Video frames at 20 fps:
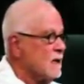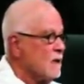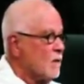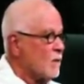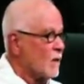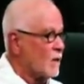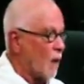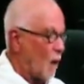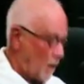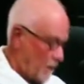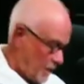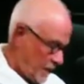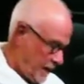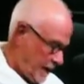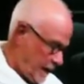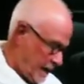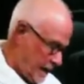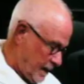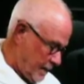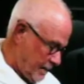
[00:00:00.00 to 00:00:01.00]
with all
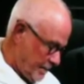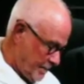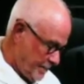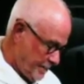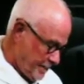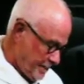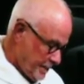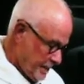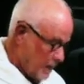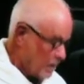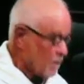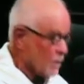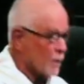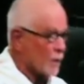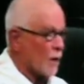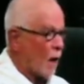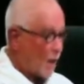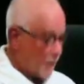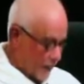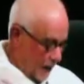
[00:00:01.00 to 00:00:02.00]

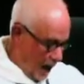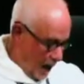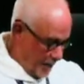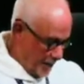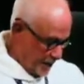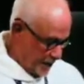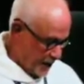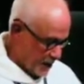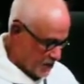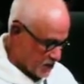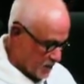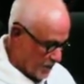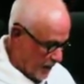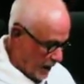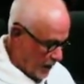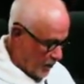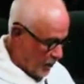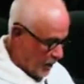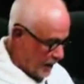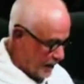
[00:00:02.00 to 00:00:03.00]
the competition, by
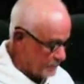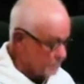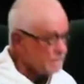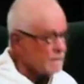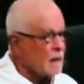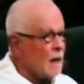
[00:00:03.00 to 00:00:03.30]
the way.